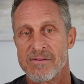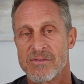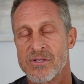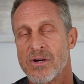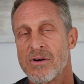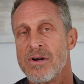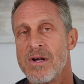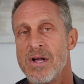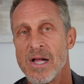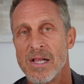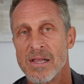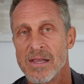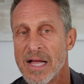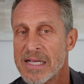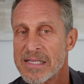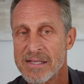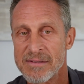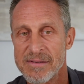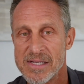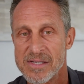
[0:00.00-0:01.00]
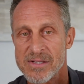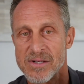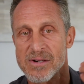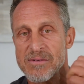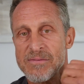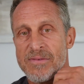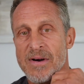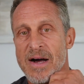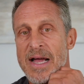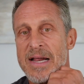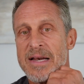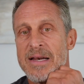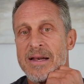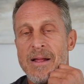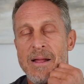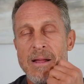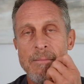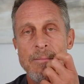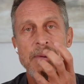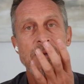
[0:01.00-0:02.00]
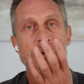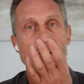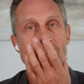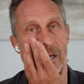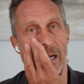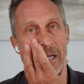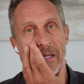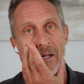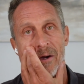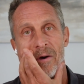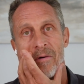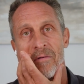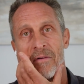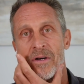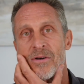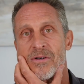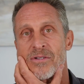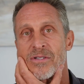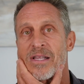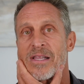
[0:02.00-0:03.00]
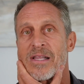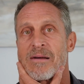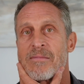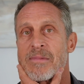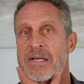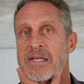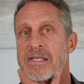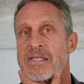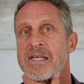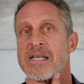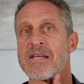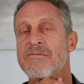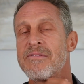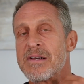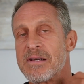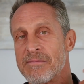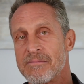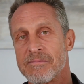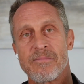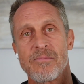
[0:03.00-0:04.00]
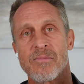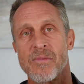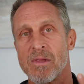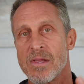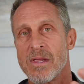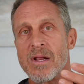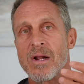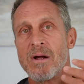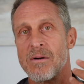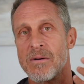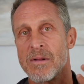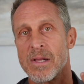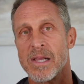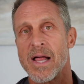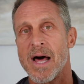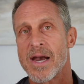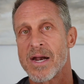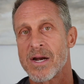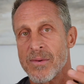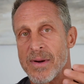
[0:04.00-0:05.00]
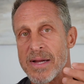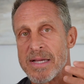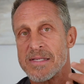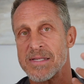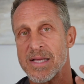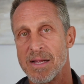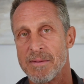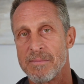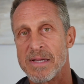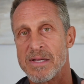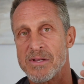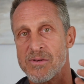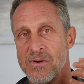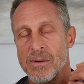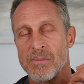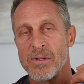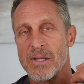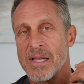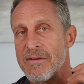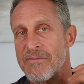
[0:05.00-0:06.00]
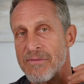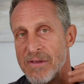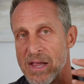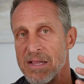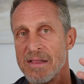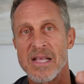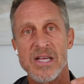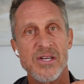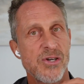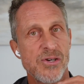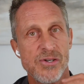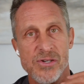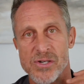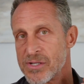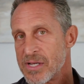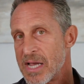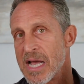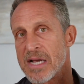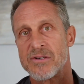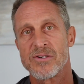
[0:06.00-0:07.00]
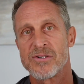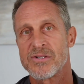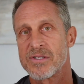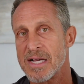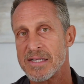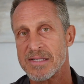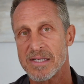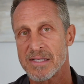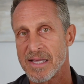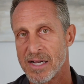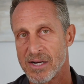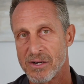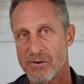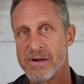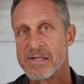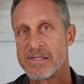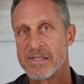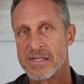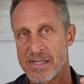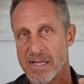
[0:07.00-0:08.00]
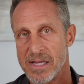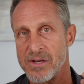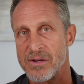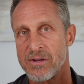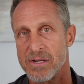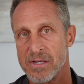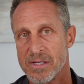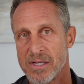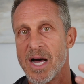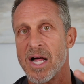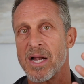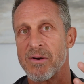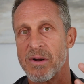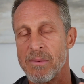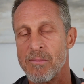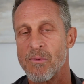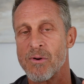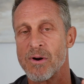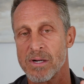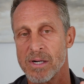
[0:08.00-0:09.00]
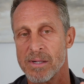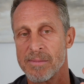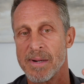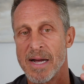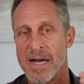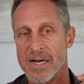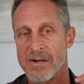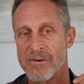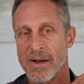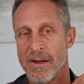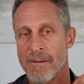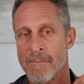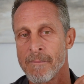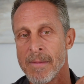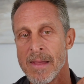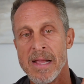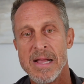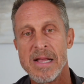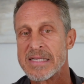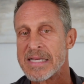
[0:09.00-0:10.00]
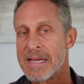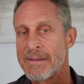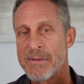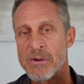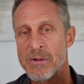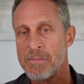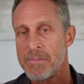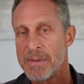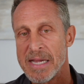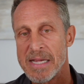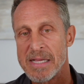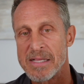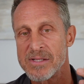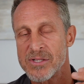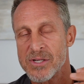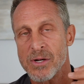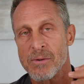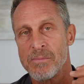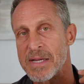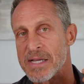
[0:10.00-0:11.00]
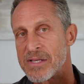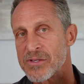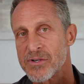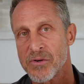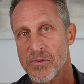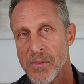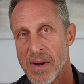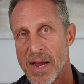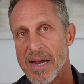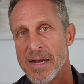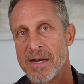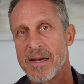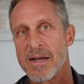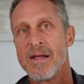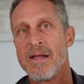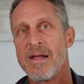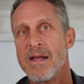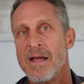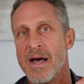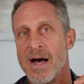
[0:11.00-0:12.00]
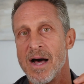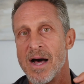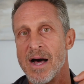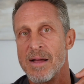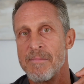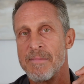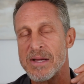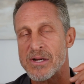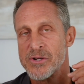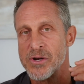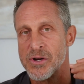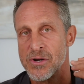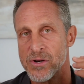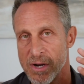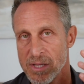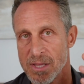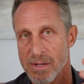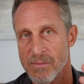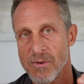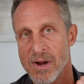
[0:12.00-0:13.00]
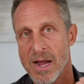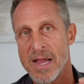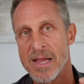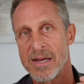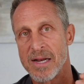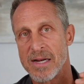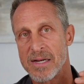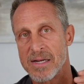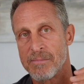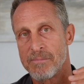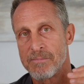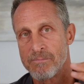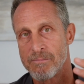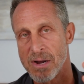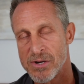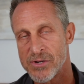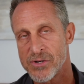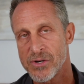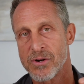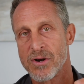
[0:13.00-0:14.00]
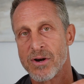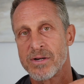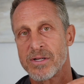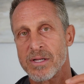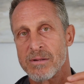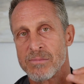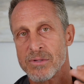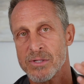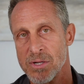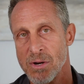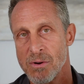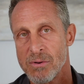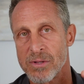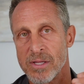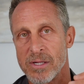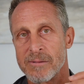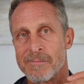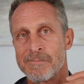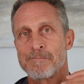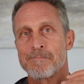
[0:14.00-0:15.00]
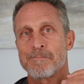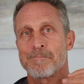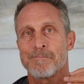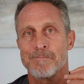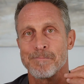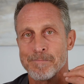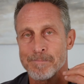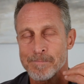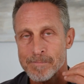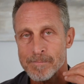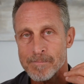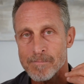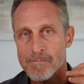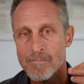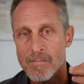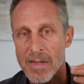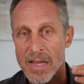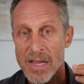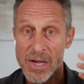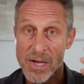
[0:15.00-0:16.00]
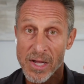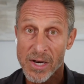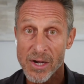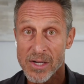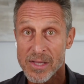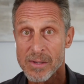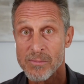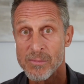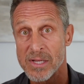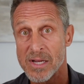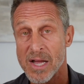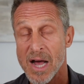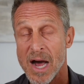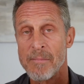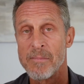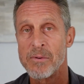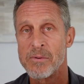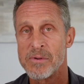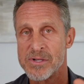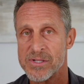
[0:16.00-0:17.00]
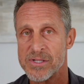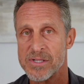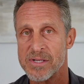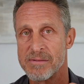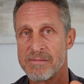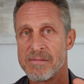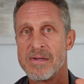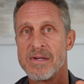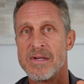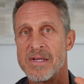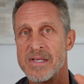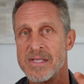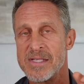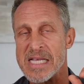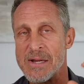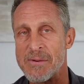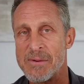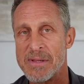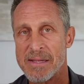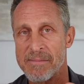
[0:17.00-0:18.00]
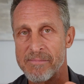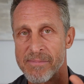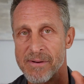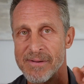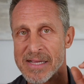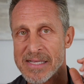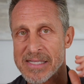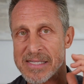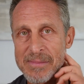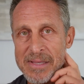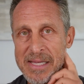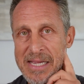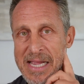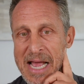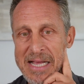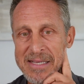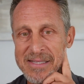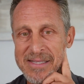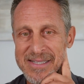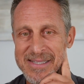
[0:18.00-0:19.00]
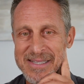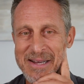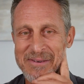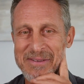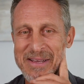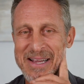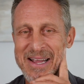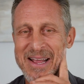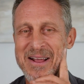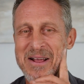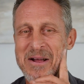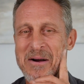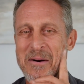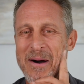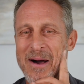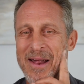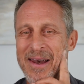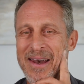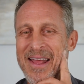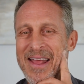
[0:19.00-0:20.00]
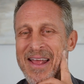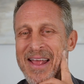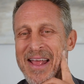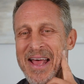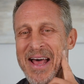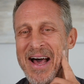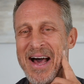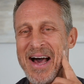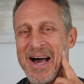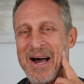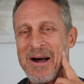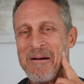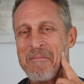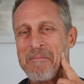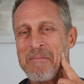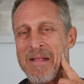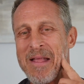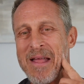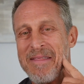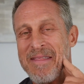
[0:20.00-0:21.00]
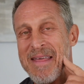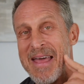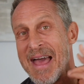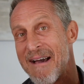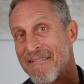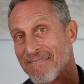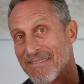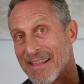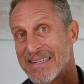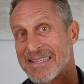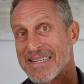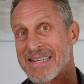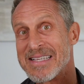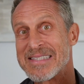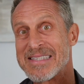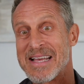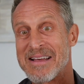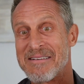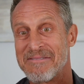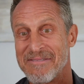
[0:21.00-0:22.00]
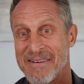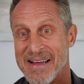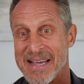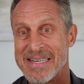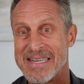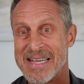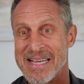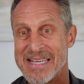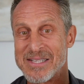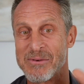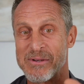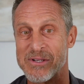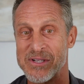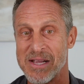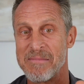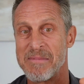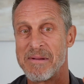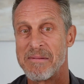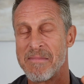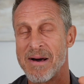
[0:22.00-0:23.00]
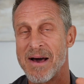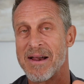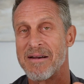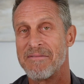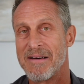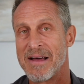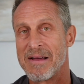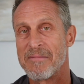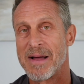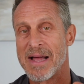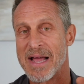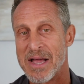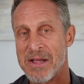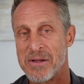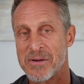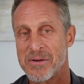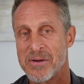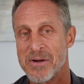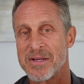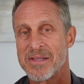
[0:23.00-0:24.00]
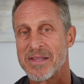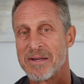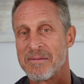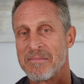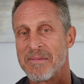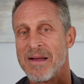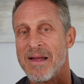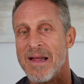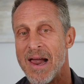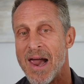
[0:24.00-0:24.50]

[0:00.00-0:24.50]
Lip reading: So lots of these are fine. Be sure not to overdose on them, because even, you know, a lot of grains can be trouble. Unless you're just exercising like crazy, then you can tolerate more carbohydrate. Same thing with beans. You know, beans are great. Make sure you cook them right. You need to pressure cook them, soak them. You can cook them with kombu, which is a seaweed that prevents some of the gassy stuff that can go on. They have lectins. They have phytates, which can be modified by how you cook them.